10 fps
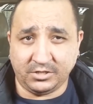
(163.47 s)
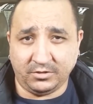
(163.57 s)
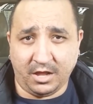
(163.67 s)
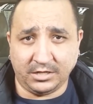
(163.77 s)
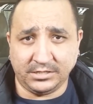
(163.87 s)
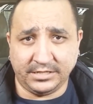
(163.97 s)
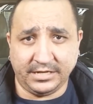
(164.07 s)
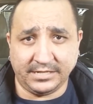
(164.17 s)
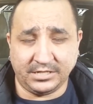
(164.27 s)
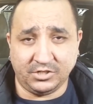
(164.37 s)
so long as it
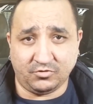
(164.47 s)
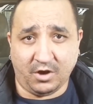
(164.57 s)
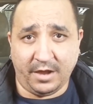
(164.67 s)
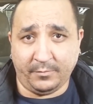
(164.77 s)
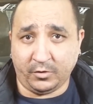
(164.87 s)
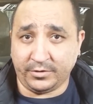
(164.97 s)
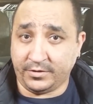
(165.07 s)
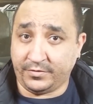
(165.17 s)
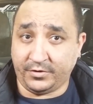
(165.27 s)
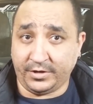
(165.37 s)
doesn't draw more
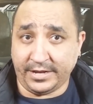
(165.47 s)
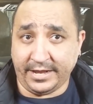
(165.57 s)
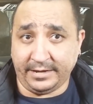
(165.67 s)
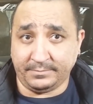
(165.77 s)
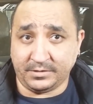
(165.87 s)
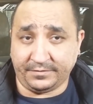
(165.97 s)
than 30 amps.